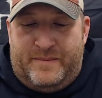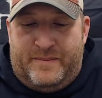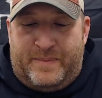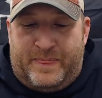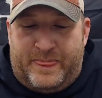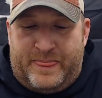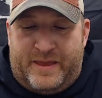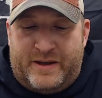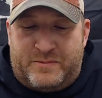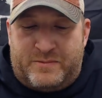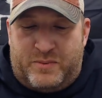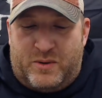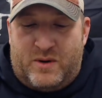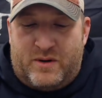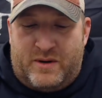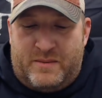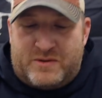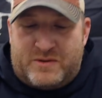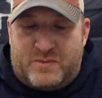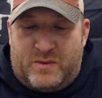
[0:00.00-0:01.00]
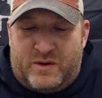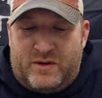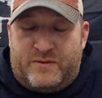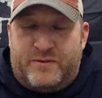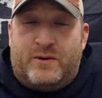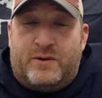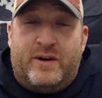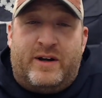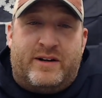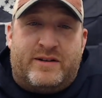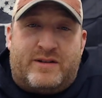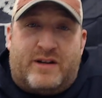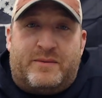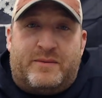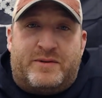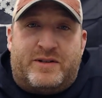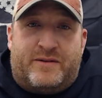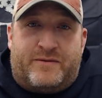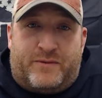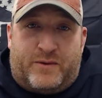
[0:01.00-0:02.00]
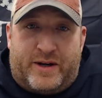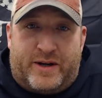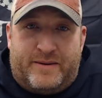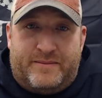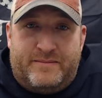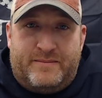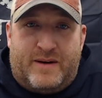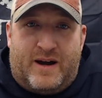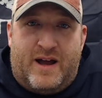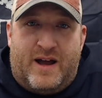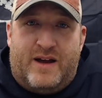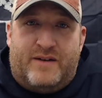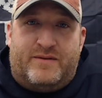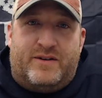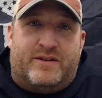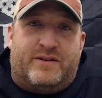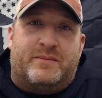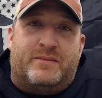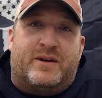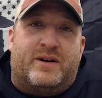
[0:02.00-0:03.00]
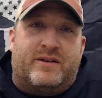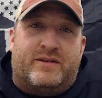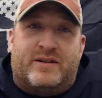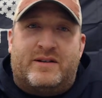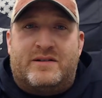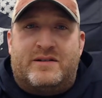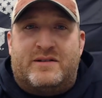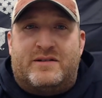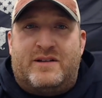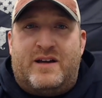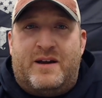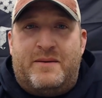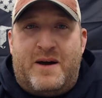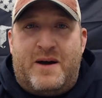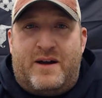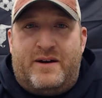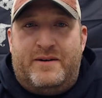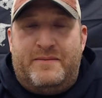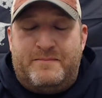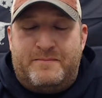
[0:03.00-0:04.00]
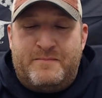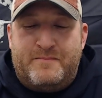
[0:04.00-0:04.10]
This program is wonderful and it's 100% free. I have nothing but good things to say about it.